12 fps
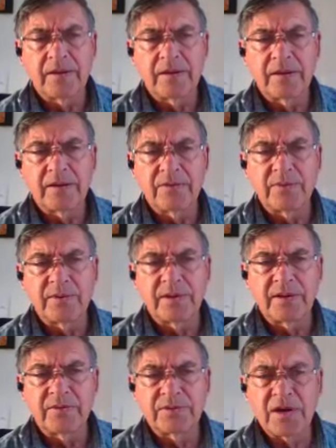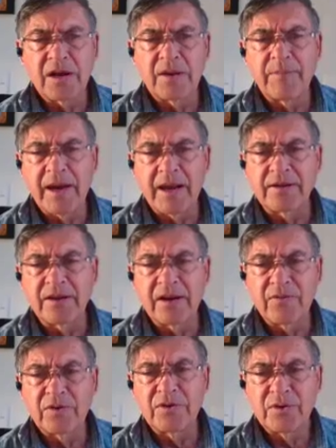it was automatic.
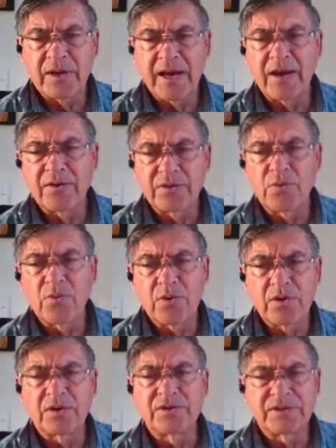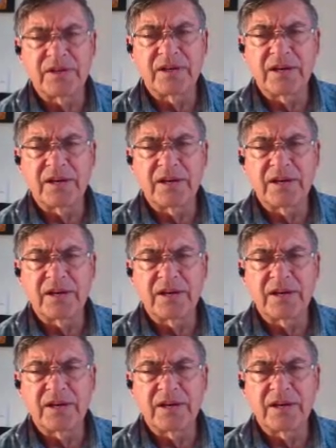You counted the words,